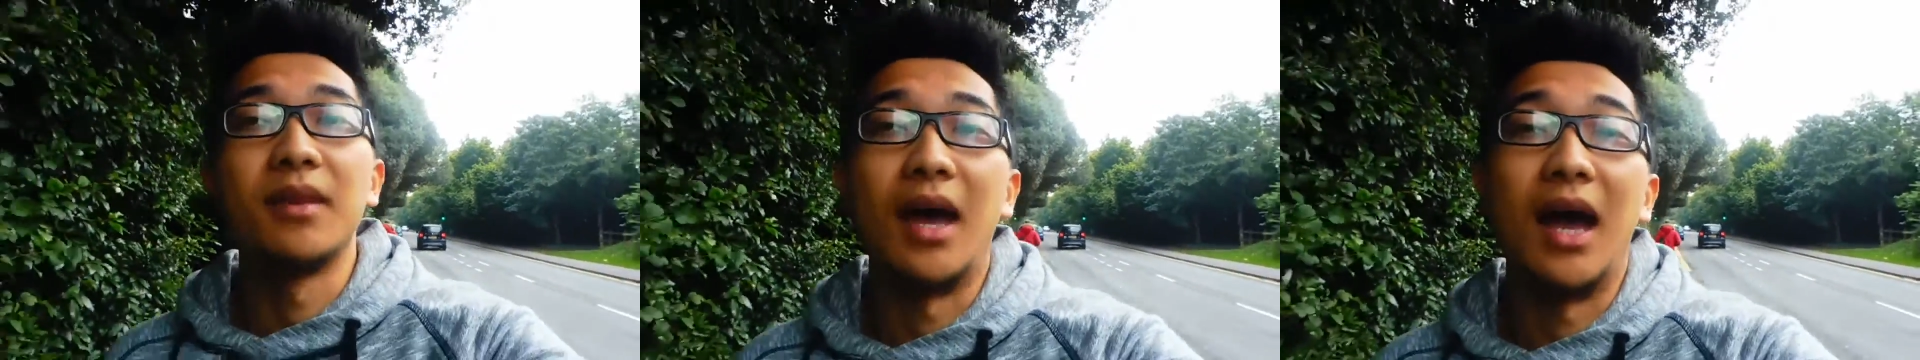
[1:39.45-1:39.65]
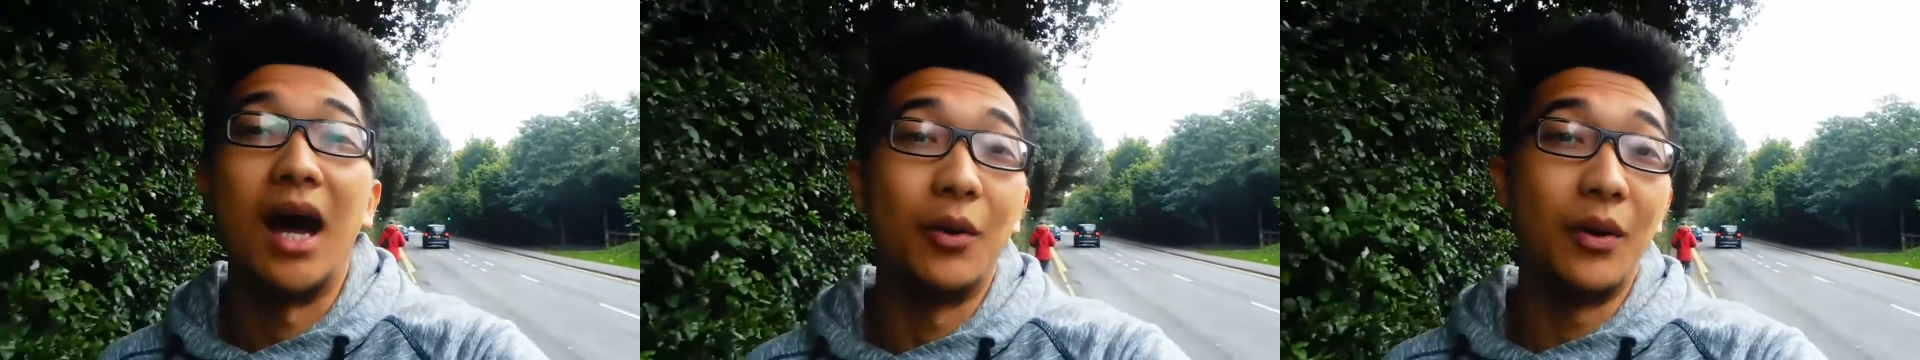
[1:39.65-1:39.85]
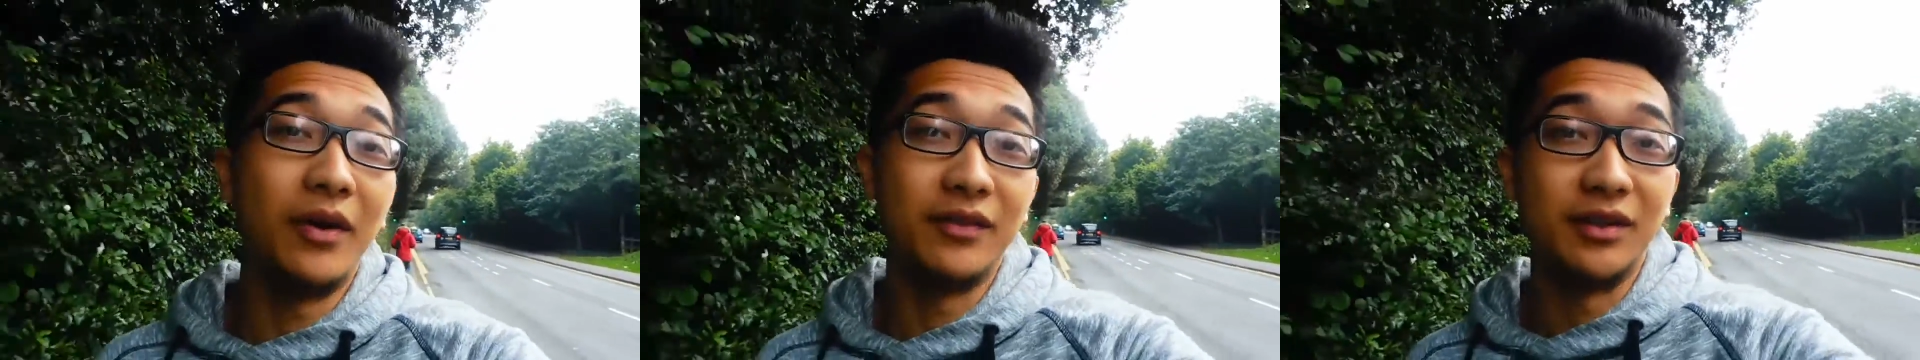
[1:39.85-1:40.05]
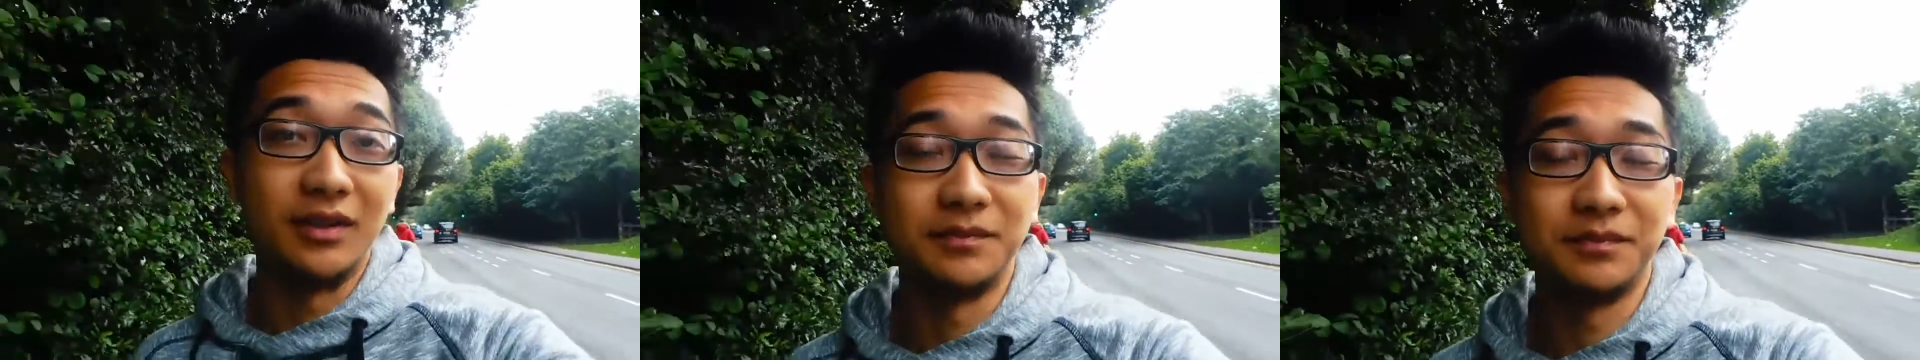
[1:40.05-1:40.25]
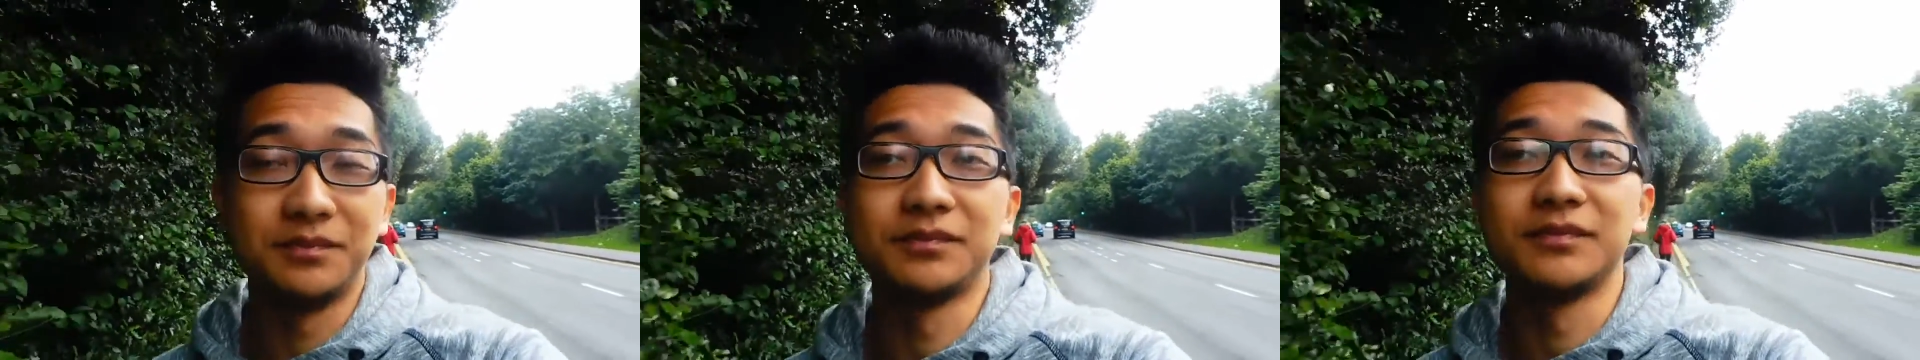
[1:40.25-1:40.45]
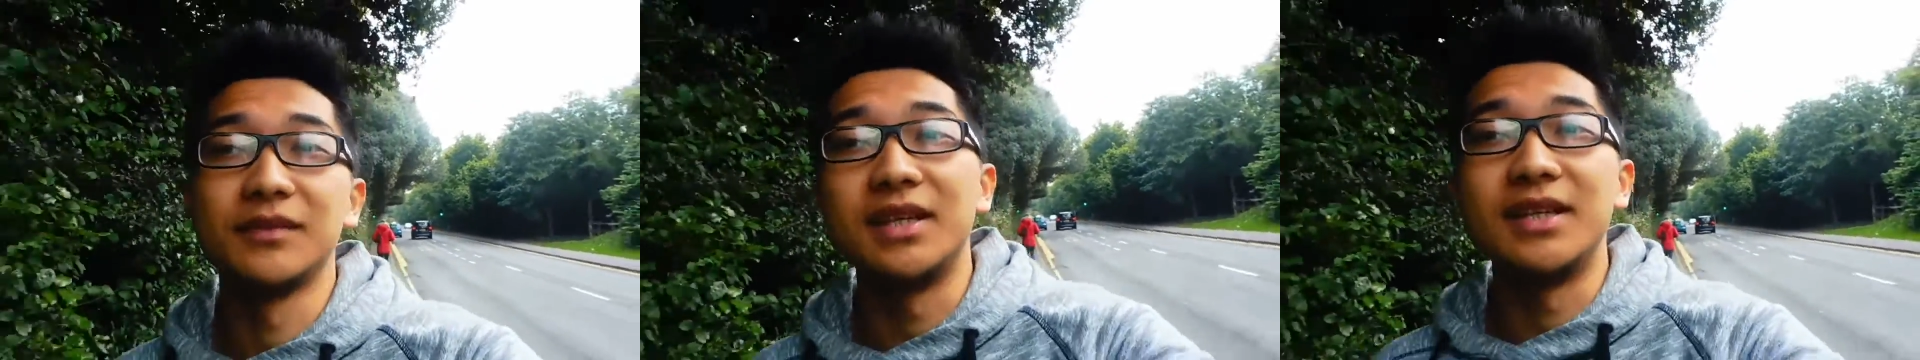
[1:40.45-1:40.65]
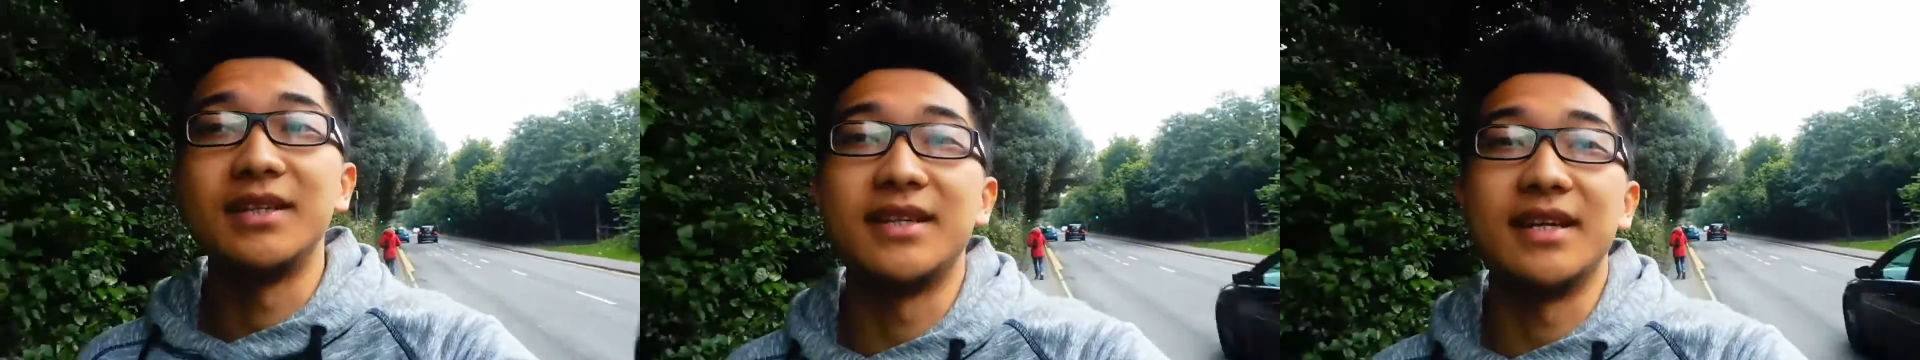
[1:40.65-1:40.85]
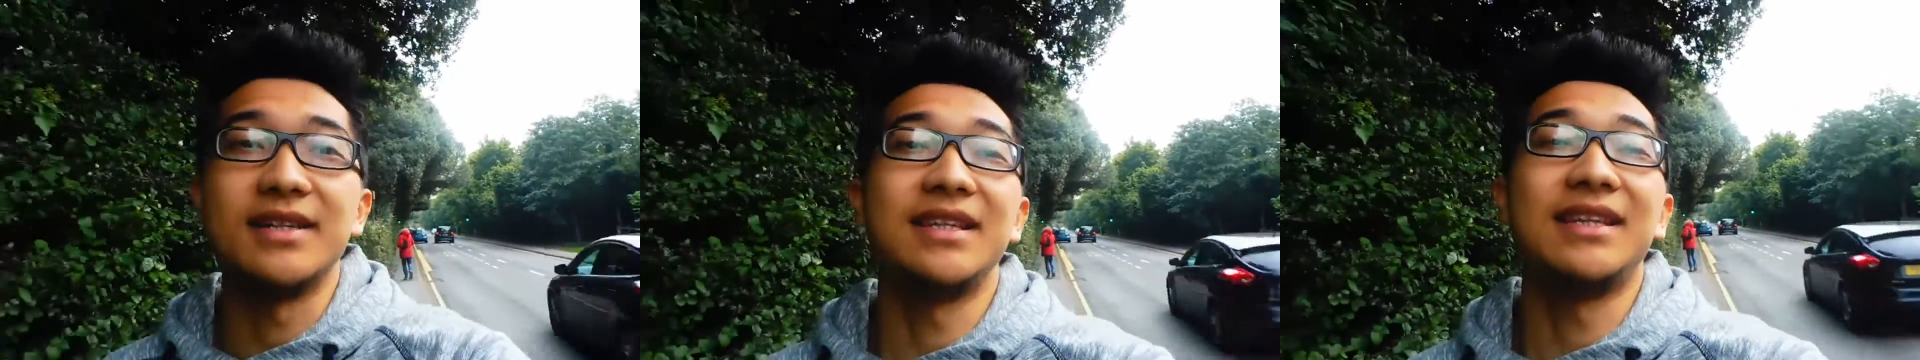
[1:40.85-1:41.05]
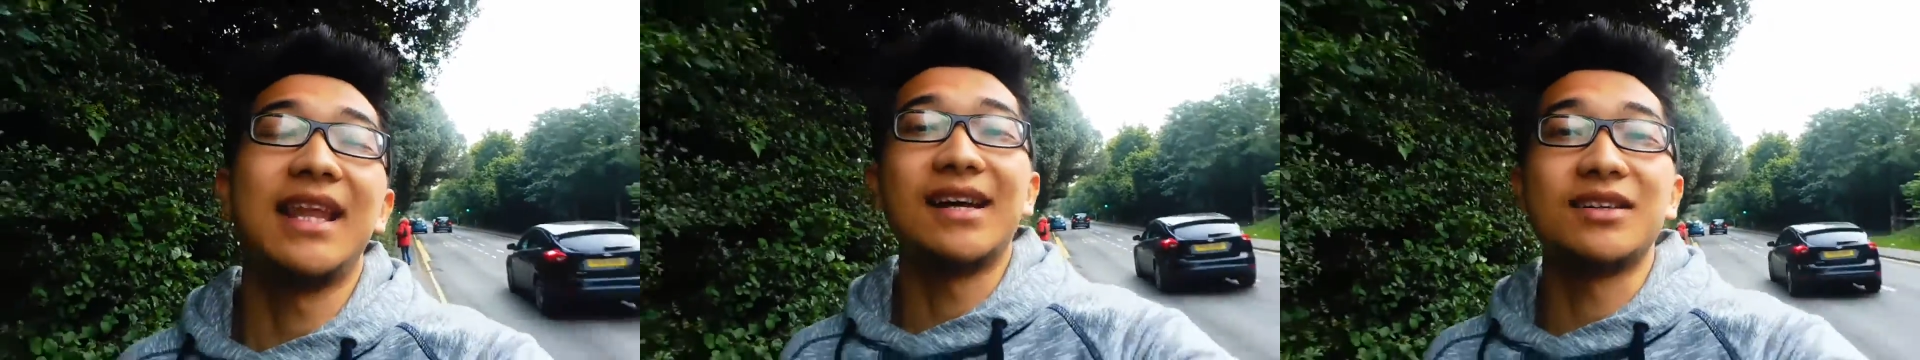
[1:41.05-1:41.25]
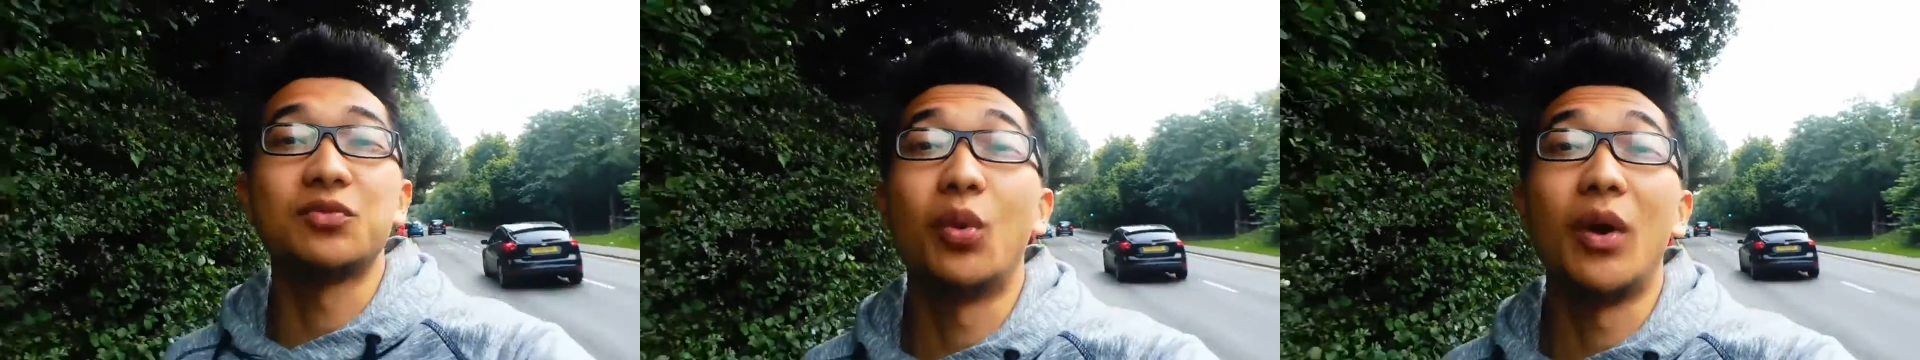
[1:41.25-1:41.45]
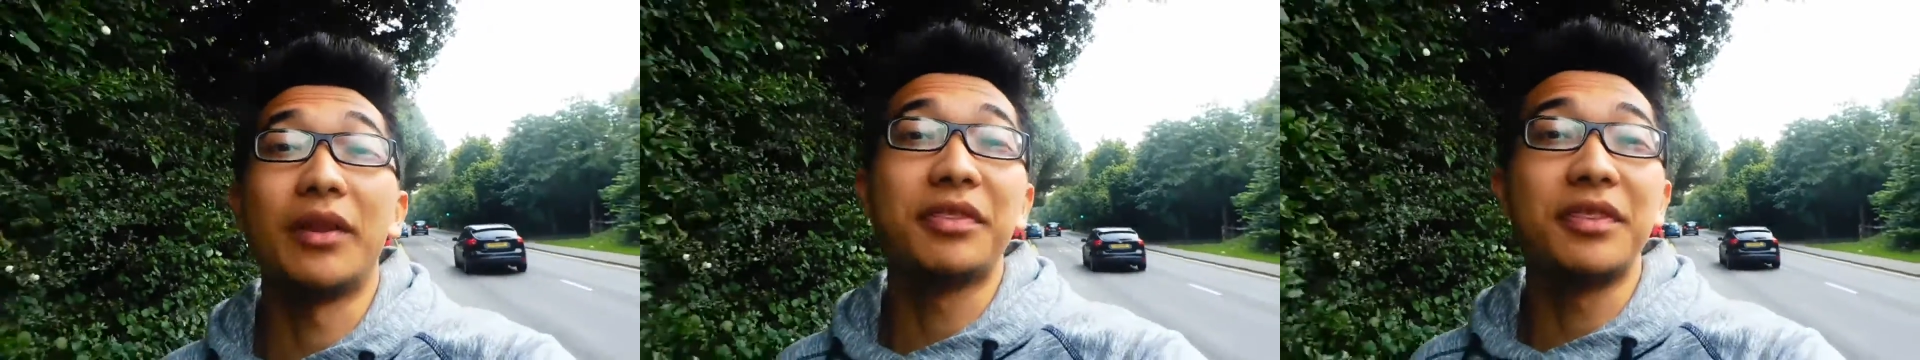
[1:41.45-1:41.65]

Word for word: However, he says he lacks one